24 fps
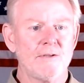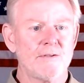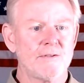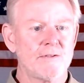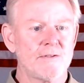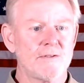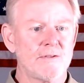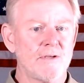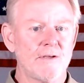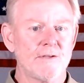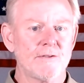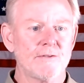
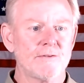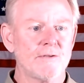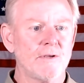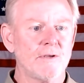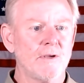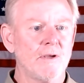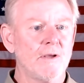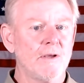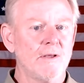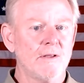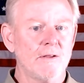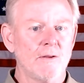says
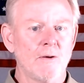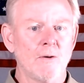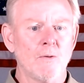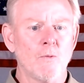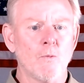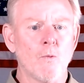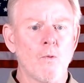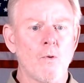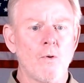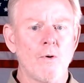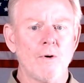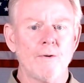
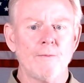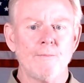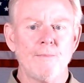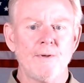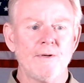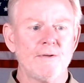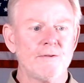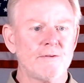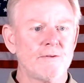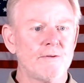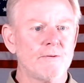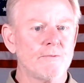worn
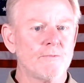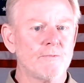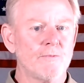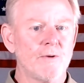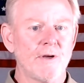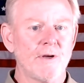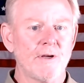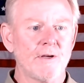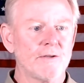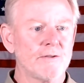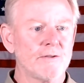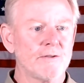piston
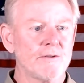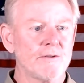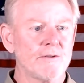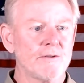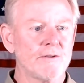rings,